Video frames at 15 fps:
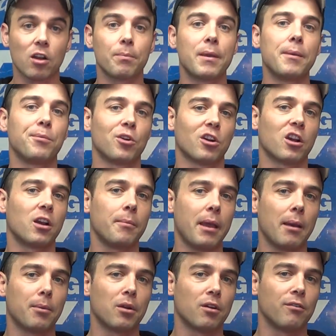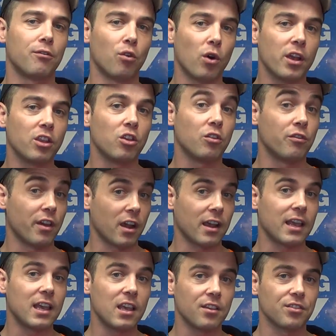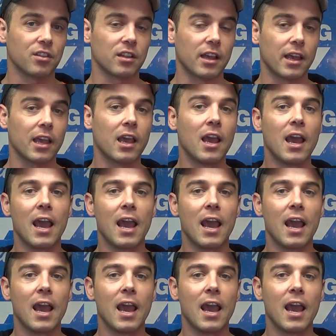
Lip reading: people are going to be able to avoid you very easily.